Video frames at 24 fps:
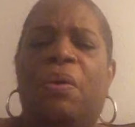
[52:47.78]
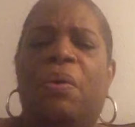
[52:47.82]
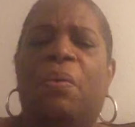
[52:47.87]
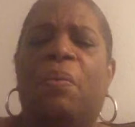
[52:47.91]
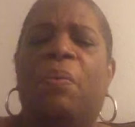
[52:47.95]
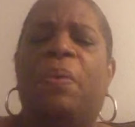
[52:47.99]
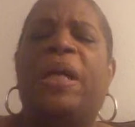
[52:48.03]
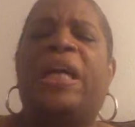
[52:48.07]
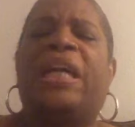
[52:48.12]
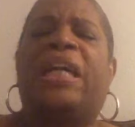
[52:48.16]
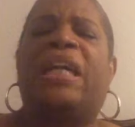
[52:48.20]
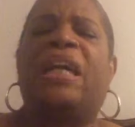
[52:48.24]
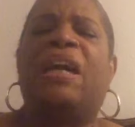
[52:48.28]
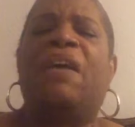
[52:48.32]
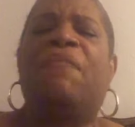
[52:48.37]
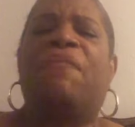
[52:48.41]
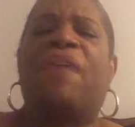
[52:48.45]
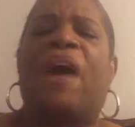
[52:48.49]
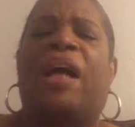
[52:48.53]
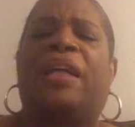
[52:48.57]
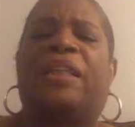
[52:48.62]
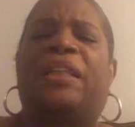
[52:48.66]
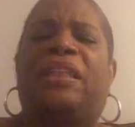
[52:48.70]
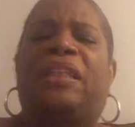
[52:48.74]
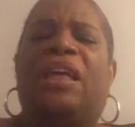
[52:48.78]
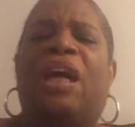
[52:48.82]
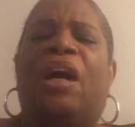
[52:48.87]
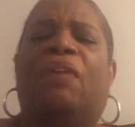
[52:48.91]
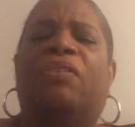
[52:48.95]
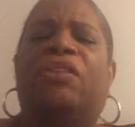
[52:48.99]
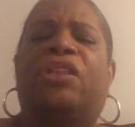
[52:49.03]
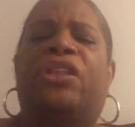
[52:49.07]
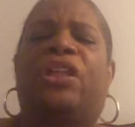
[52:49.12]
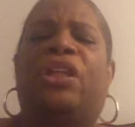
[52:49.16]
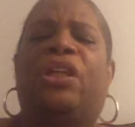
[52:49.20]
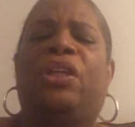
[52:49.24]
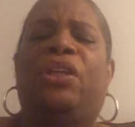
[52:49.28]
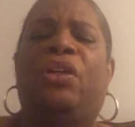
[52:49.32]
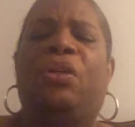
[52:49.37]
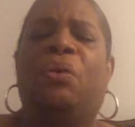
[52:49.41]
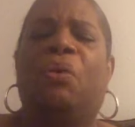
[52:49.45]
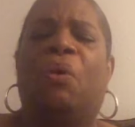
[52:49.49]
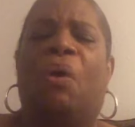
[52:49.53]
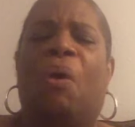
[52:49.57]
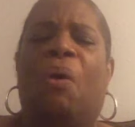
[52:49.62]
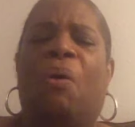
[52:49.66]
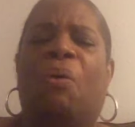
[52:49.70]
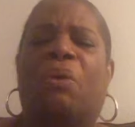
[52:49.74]
We give ourselves to
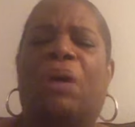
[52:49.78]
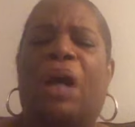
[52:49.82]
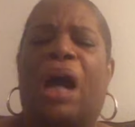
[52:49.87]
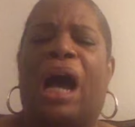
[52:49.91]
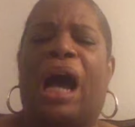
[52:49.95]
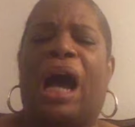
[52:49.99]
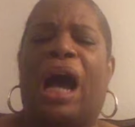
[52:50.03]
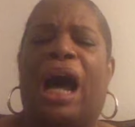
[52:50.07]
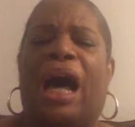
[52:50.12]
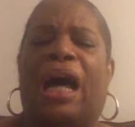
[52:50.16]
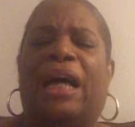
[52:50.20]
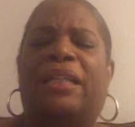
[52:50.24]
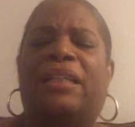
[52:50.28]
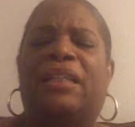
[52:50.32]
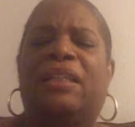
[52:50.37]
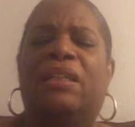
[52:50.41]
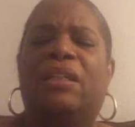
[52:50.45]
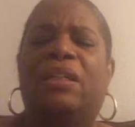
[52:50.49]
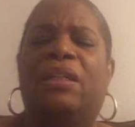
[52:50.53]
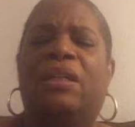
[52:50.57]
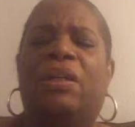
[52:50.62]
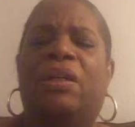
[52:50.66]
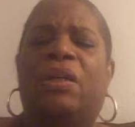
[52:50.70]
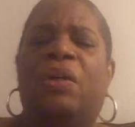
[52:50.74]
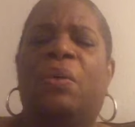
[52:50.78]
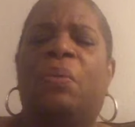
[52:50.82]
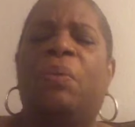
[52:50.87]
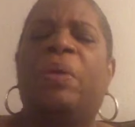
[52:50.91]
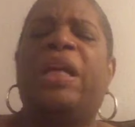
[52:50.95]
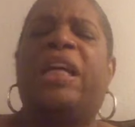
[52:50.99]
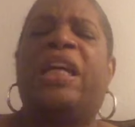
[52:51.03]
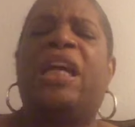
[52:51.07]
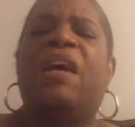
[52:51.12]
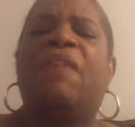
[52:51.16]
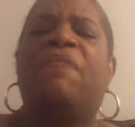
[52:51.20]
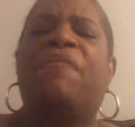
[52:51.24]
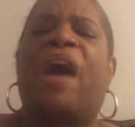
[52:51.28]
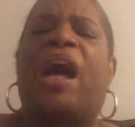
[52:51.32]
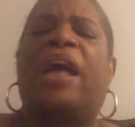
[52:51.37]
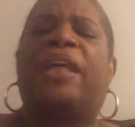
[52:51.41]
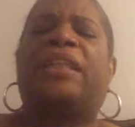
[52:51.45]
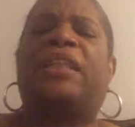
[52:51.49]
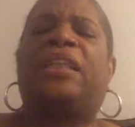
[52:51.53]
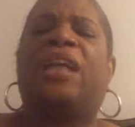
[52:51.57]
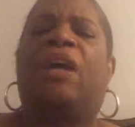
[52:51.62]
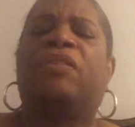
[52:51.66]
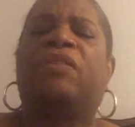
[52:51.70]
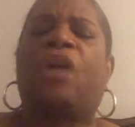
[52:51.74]
you, O oh God. We give
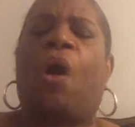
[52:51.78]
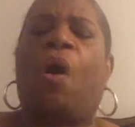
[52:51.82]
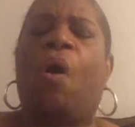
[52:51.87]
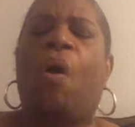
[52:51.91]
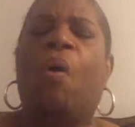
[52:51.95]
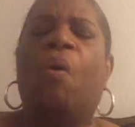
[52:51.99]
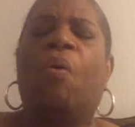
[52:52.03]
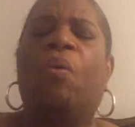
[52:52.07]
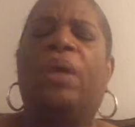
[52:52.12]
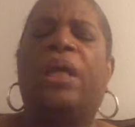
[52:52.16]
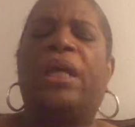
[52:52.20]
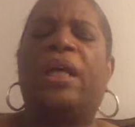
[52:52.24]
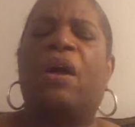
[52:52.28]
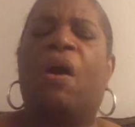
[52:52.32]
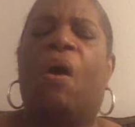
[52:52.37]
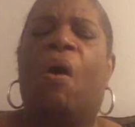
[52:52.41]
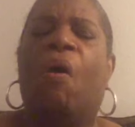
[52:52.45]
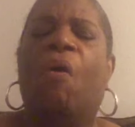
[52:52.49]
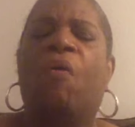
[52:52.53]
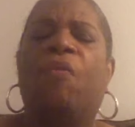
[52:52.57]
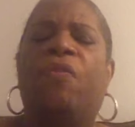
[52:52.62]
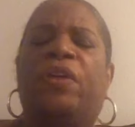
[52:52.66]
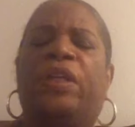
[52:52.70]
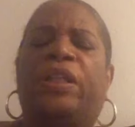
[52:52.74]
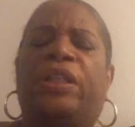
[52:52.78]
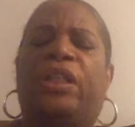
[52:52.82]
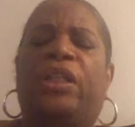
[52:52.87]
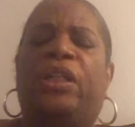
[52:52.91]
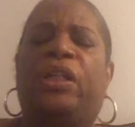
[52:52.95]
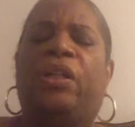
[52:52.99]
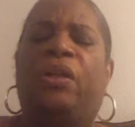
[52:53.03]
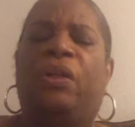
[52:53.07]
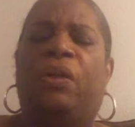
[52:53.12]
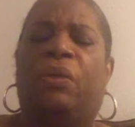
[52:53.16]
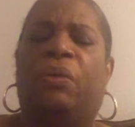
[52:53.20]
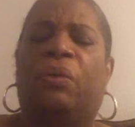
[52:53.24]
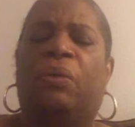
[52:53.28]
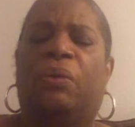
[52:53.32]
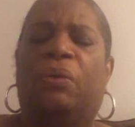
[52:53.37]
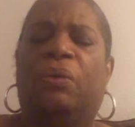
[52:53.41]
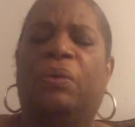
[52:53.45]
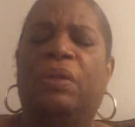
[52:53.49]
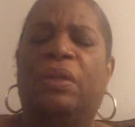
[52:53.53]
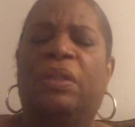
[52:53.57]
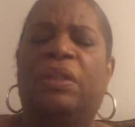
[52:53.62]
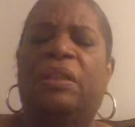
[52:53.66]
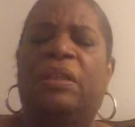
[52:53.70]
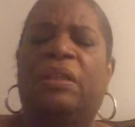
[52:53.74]
ourselves wholly over to you.
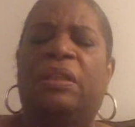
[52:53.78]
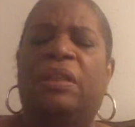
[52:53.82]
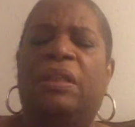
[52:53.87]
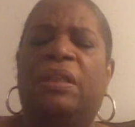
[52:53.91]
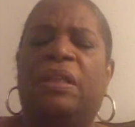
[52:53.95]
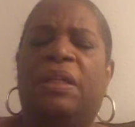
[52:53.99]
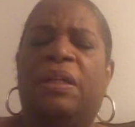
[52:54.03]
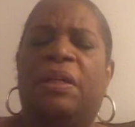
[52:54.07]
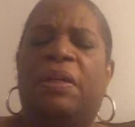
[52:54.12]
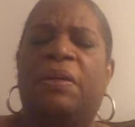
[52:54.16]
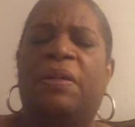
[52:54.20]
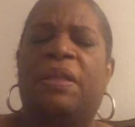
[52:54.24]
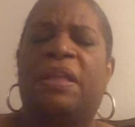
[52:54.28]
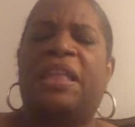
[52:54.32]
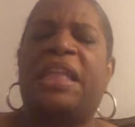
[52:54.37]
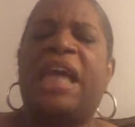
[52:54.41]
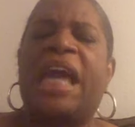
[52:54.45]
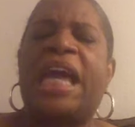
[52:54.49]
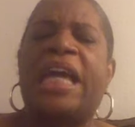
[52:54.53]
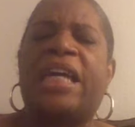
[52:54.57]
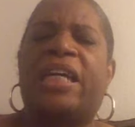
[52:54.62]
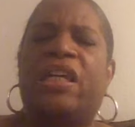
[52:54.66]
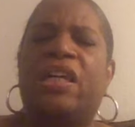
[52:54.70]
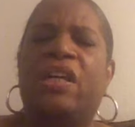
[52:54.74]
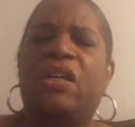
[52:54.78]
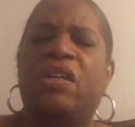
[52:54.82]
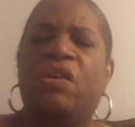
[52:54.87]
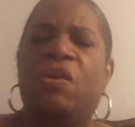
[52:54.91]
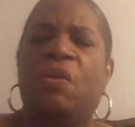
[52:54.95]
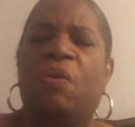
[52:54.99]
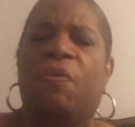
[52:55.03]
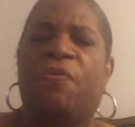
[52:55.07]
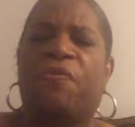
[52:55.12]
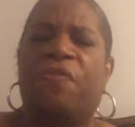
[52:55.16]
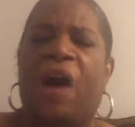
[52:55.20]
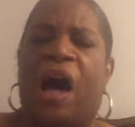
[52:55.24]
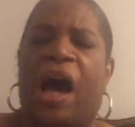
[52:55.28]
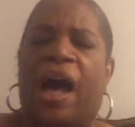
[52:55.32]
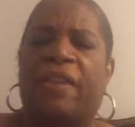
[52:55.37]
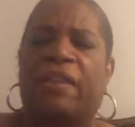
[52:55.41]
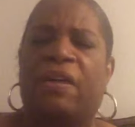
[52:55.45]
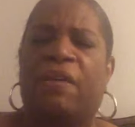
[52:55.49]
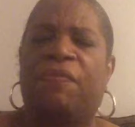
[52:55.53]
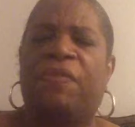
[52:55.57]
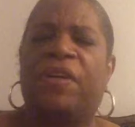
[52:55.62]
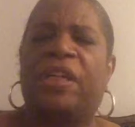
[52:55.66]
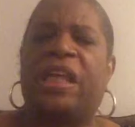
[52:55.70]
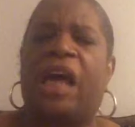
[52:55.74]
Thanking you,
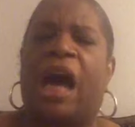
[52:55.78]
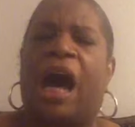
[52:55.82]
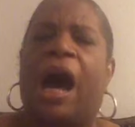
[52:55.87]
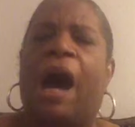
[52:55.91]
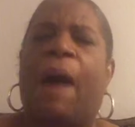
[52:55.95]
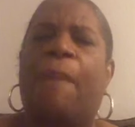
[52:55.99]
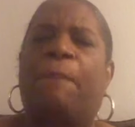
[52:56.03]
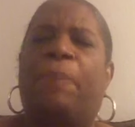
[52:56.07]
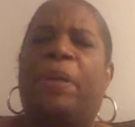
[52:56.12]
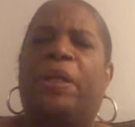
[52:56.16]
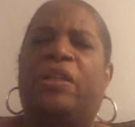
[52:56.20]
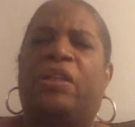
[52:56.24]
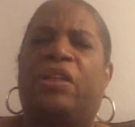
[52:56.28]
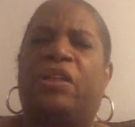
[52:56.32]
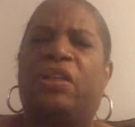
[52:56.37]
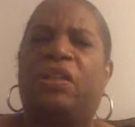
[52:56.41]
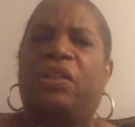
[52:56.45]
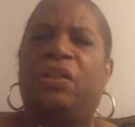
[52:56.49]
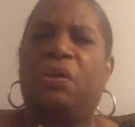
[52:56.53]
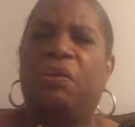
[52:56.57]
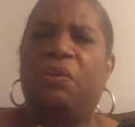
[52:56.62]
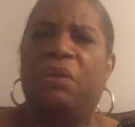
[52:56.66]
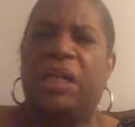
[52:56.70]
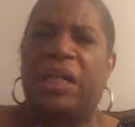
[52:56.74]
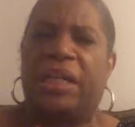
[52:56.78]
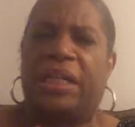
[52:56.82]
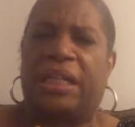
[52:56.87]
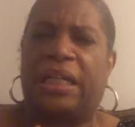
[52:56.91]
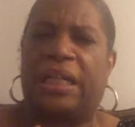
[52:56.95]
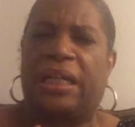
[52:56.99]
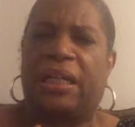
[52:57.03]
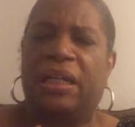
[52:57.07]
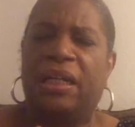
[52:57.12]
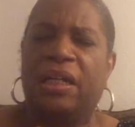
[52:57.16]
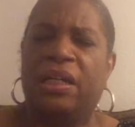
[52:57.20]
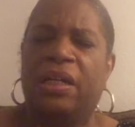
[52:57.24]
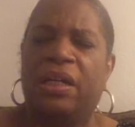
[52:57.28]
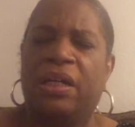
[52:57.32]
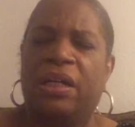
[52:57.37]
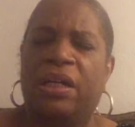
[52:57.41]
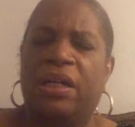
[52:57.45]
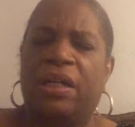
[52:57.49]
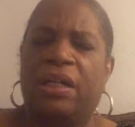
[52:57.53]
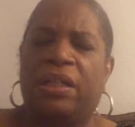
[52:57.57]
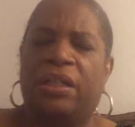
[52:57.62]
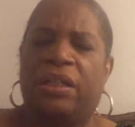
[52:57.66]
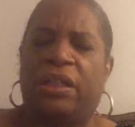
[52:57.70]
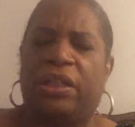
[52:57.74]
Father, for the opportunity
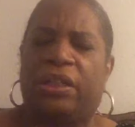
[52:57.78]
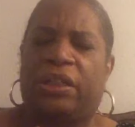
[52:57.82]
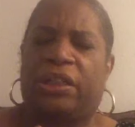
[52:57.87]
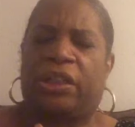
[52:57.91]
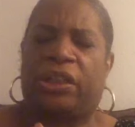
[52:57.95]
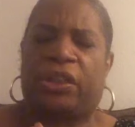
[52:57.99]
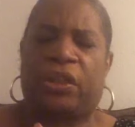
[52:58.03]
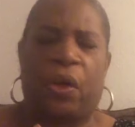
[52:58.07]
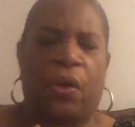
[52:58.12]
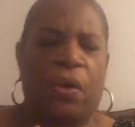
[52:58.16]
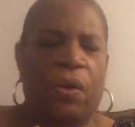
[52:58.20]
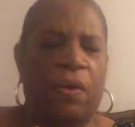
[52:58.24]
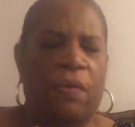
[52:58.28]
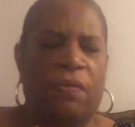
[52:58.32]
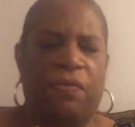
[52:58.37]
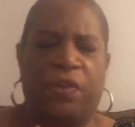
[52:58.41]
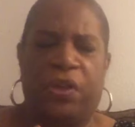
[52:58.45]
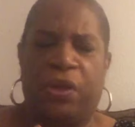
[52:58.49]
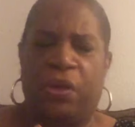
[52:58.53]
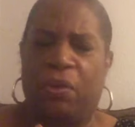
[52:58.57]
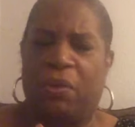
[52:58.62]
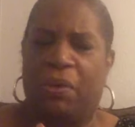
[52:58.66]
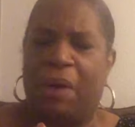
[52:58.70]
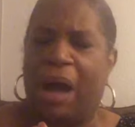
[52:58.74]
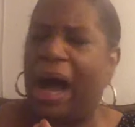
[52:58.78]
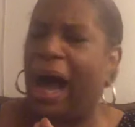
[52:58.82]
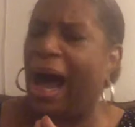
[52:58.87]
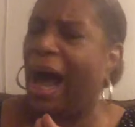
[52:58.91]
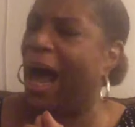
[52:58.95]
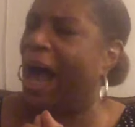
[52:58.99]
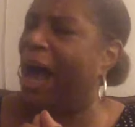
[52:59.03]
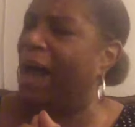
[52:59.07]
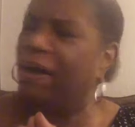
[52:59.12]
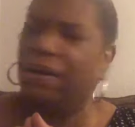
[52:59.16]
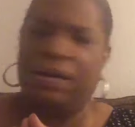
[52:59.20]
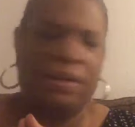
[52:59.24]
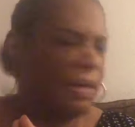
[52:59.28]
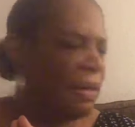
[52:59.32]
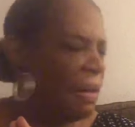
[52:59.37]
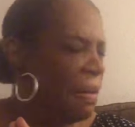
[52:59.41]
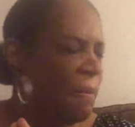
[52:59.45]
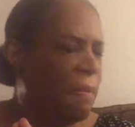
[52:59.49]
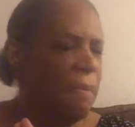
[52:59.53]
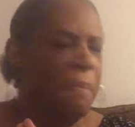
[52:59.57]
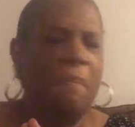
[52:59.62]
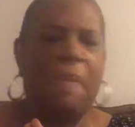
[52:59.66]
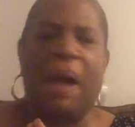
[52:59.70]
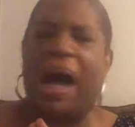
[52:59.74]
to serve you. Ha!
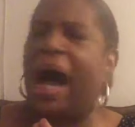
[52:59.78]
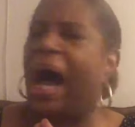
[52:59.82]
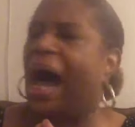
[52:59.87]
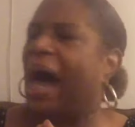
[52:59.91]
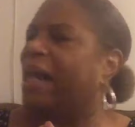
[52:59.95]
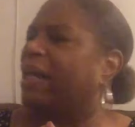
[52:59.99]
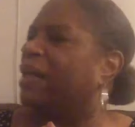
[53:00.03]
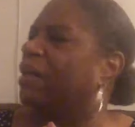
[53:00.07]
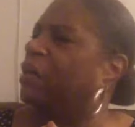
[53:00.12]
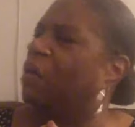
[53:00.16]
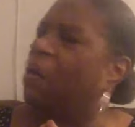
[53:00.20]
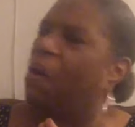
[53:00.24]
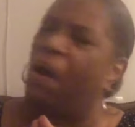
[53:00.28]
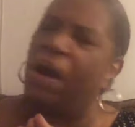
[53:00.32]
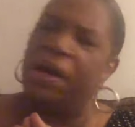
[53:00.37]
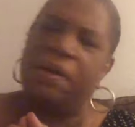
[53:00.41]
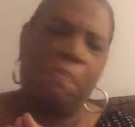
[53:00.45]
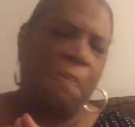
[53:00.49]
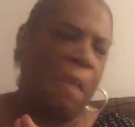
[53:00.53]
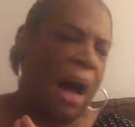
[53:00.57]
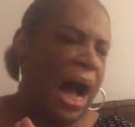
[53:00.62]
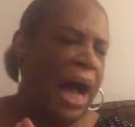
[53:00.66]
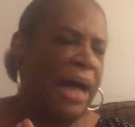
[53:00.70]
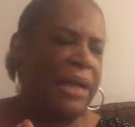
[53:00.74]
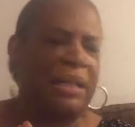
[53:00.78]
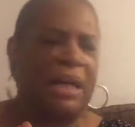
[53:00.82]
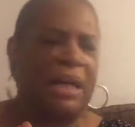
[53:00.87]
My Lord, my